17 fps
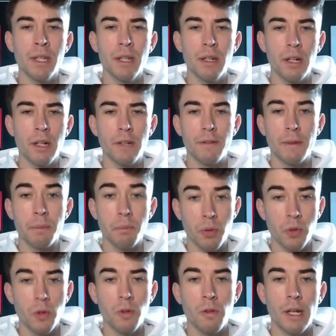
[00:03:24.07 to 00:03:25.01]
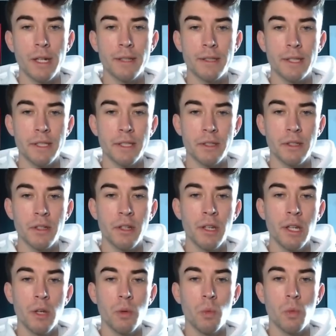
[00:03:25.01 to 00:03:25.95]
kind of improved last season
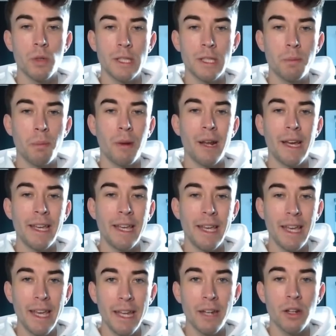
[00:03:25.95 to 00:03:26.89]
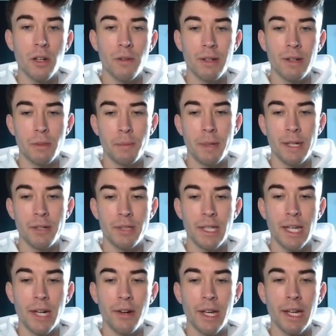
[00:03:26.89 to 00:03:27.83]
was his play in and around the
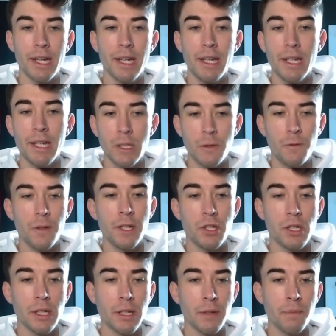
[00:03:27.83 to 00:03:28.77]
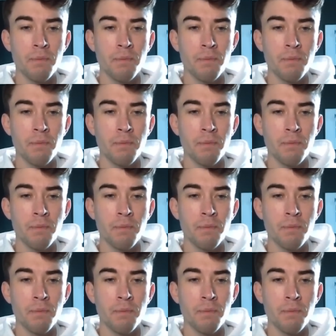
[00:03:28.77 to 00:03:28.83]
penalty area. His finishing